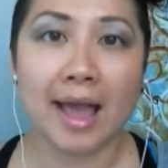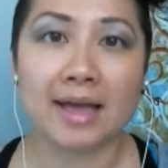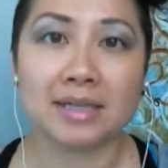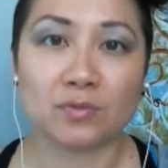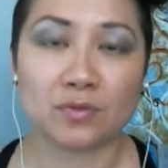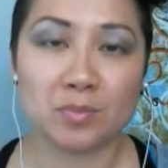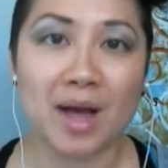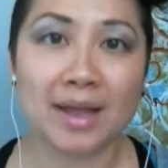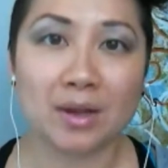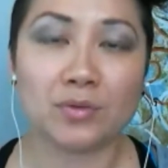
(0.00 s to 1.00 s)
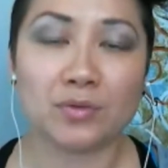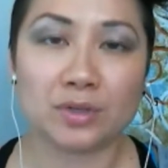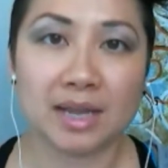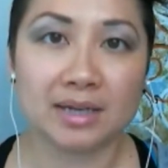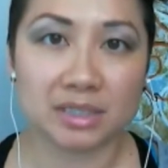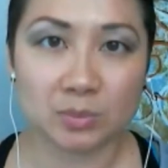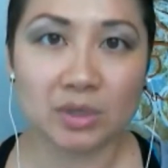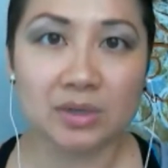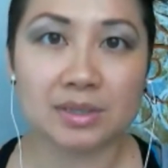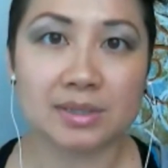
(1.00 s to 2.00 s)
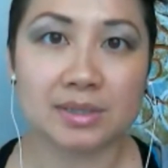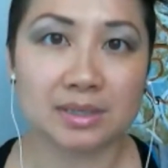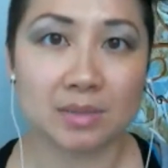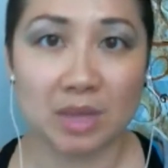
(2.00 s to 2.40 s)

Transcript: And from my own firsthand experiences,